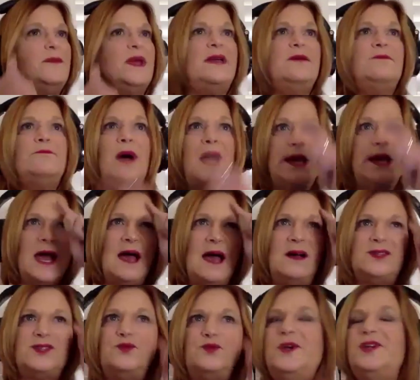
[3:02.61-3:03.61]
In my
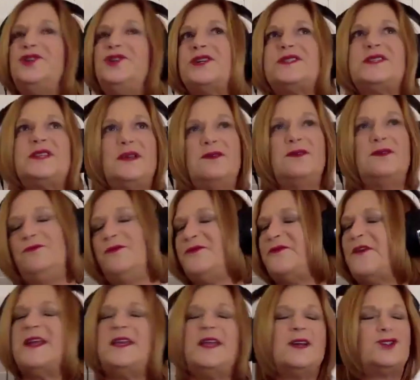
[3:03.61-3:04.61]
house,
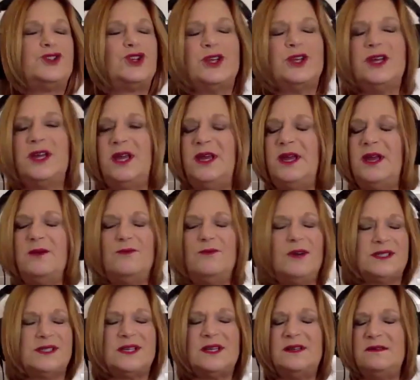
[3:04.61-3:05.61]
financially, it
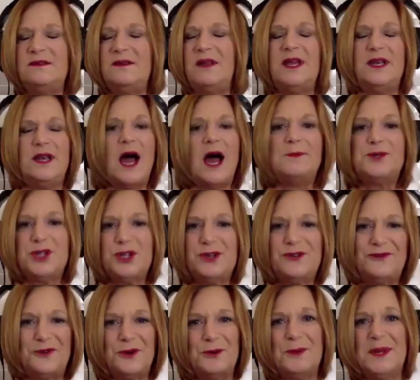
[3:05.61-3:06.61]
wasn't an
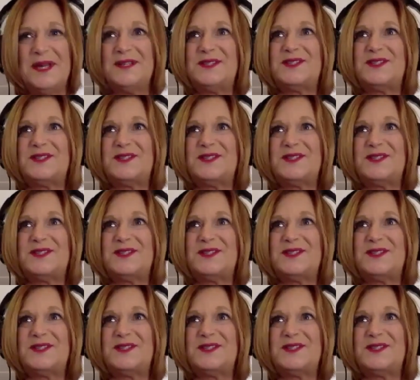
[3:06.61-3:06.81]
option for me.